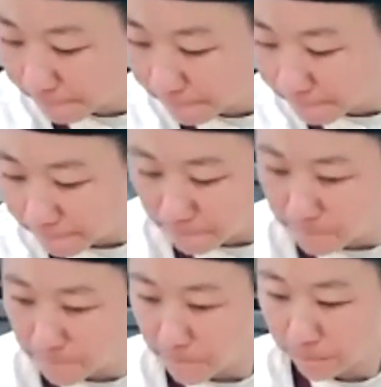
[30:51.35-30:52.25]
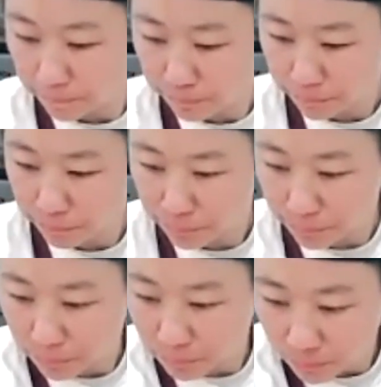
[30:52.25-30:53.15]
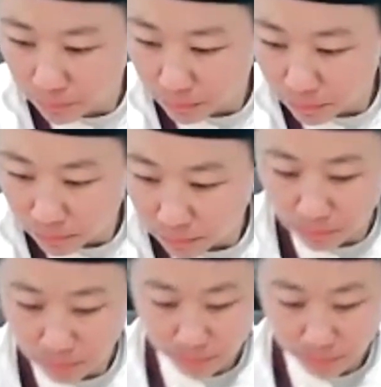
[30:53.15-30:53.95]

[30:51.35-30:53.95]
how long to bake the blind,